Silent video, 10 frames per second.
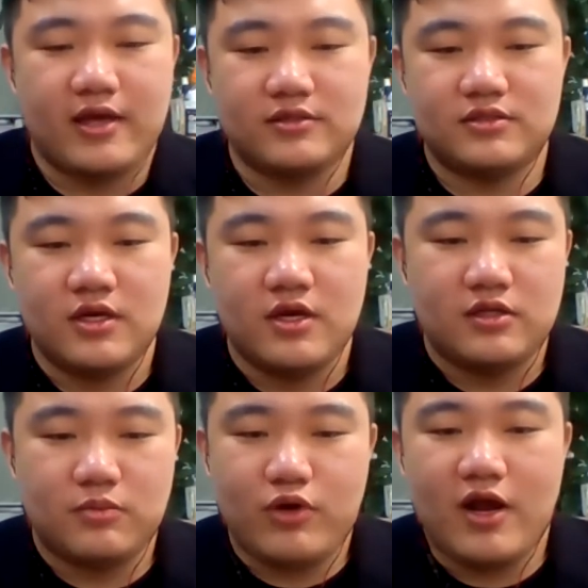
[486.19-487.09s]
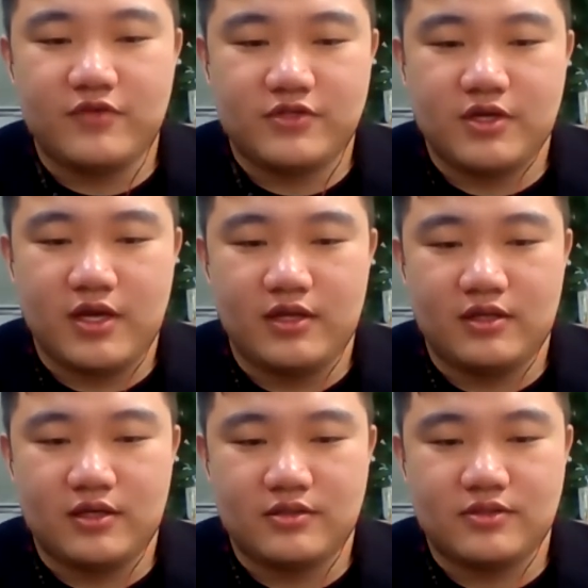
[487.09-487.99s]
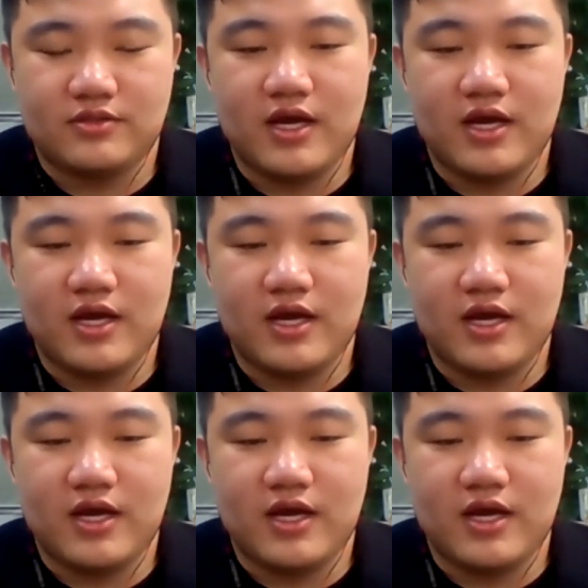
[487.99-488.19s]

and the privacy in the